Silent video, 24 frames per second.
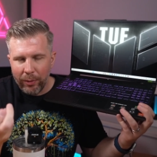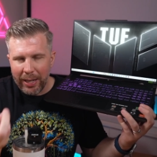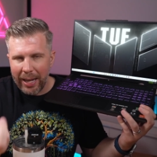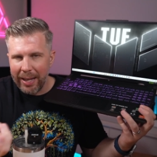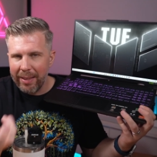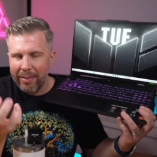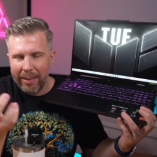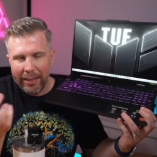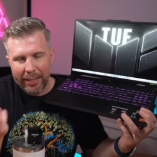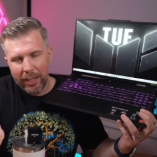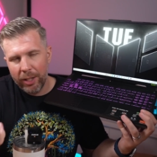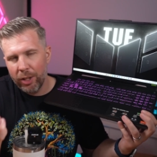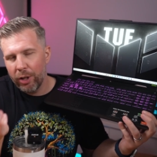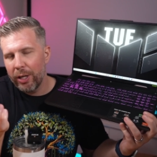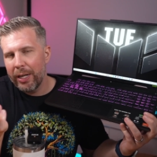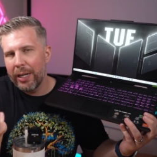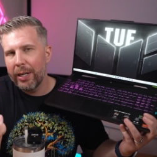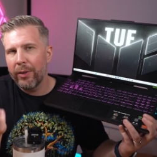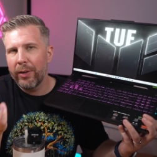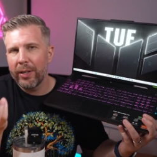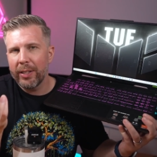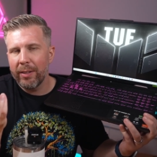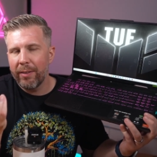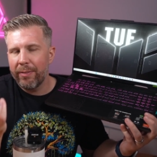think you're
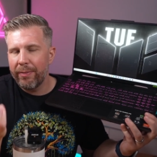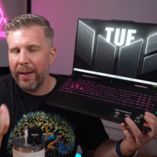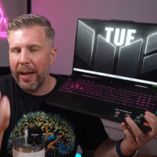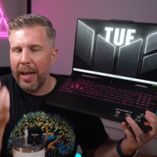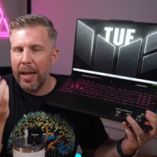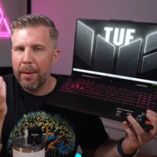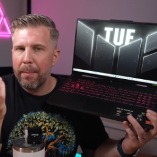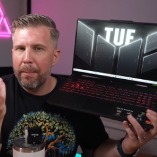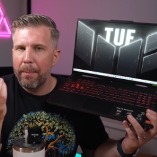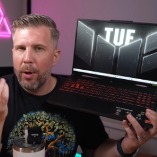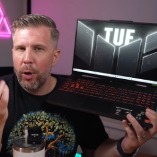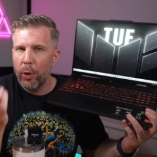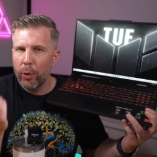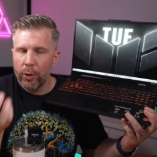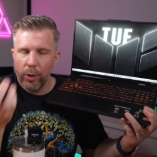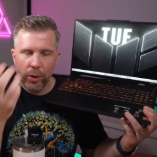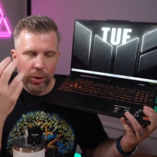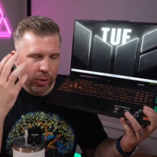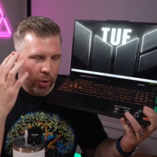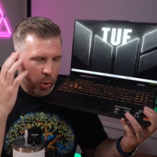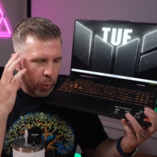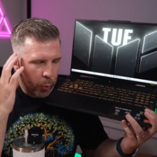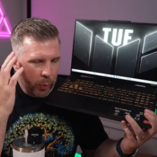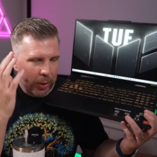hearing the fan
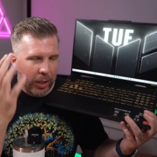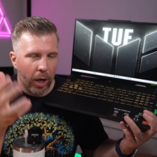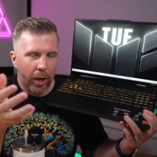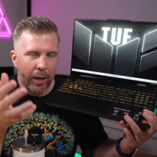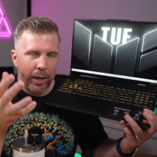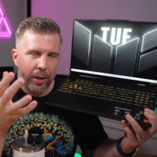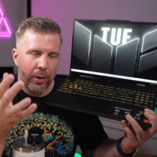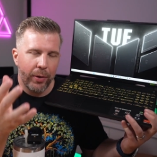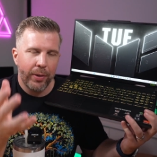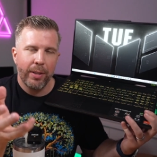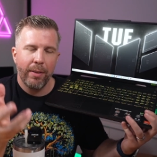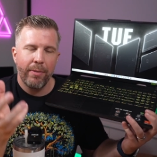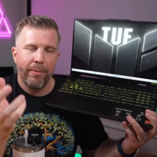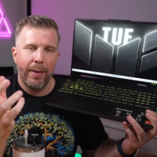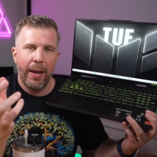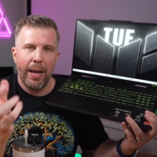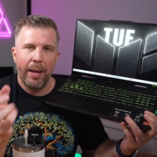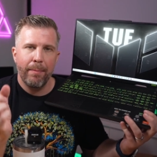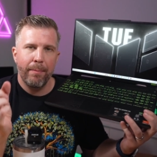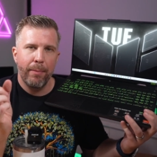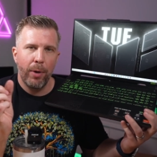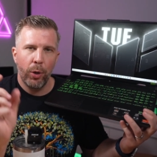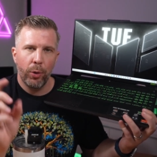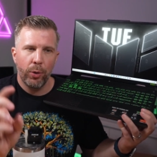motors, or we are hearing the
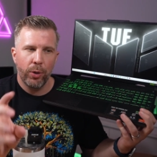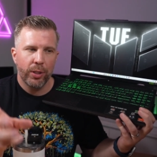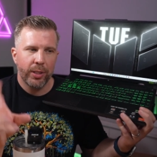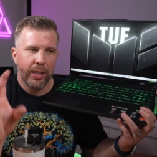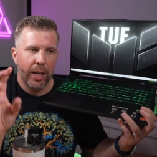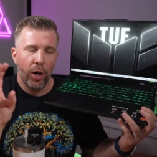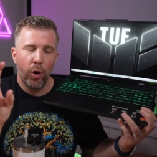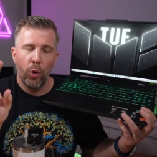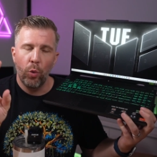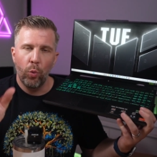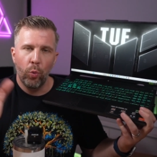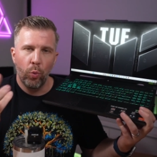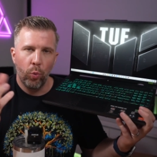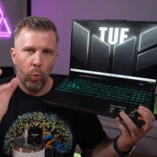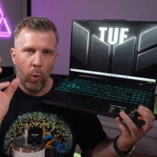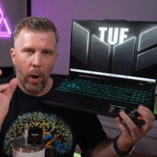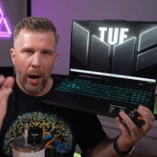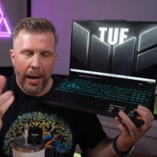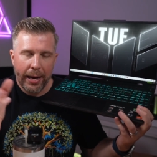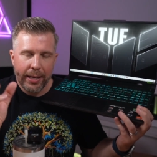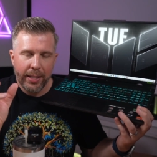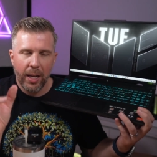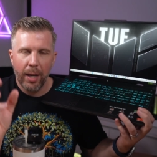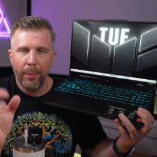fan motors kind of
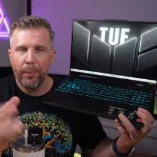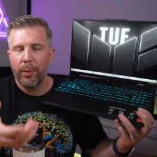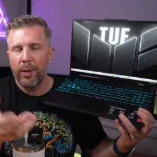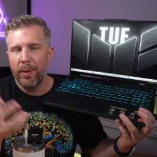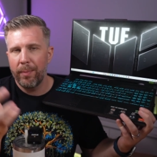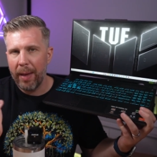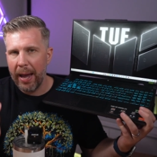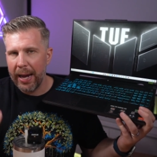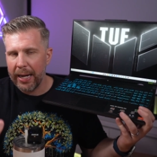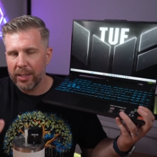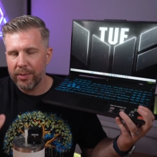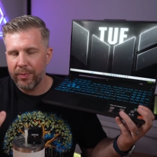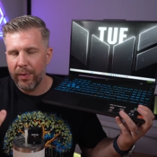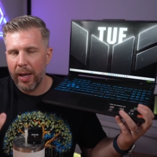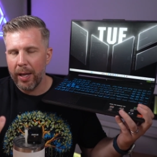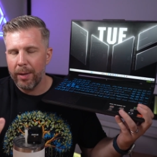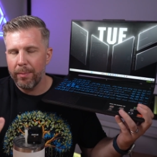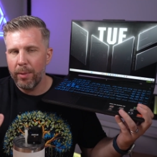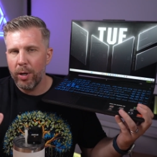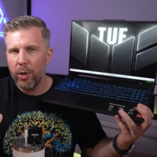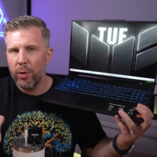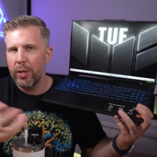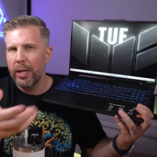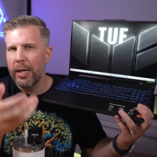wind up in max fan
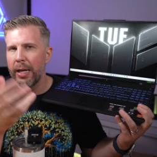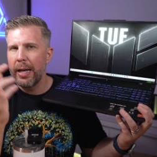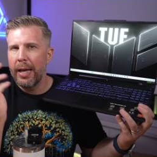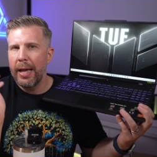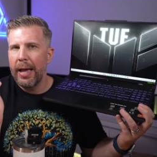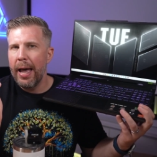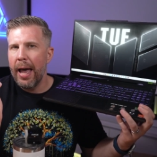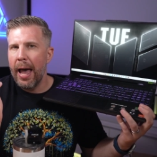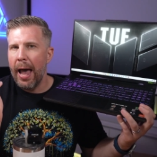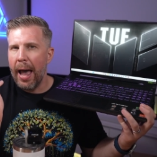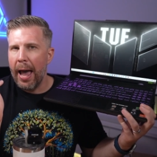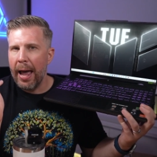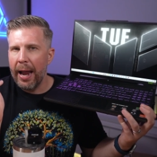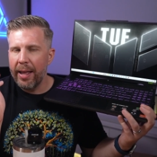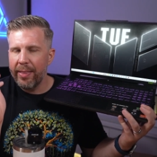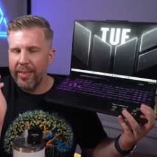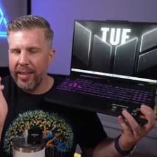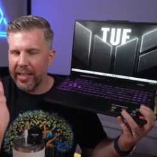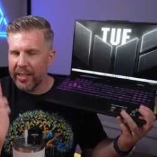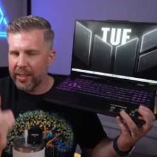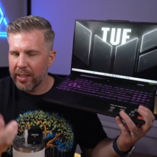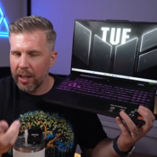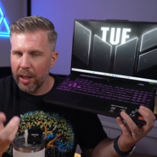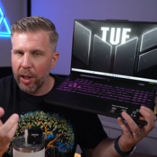mode. And I
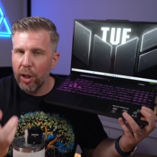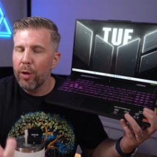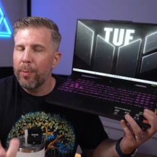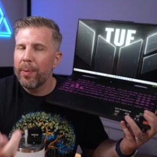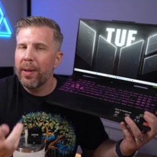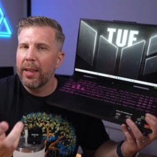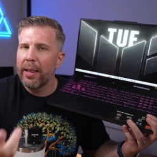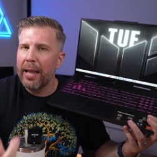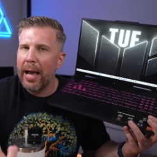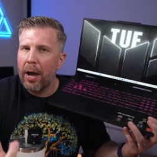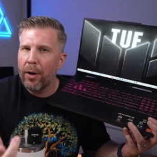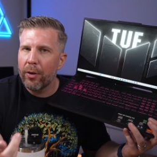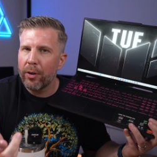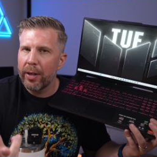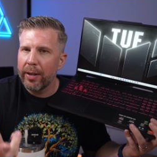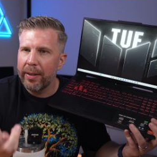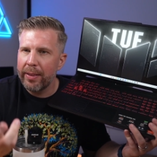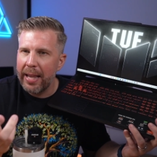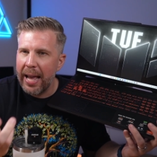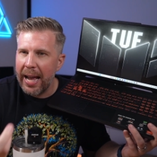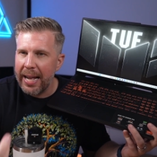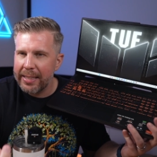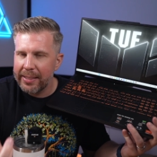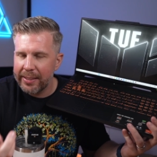think it's a little bit louder in
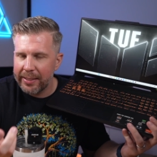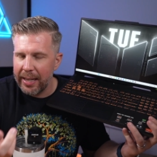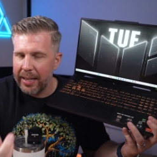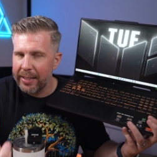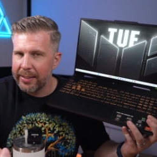that sense.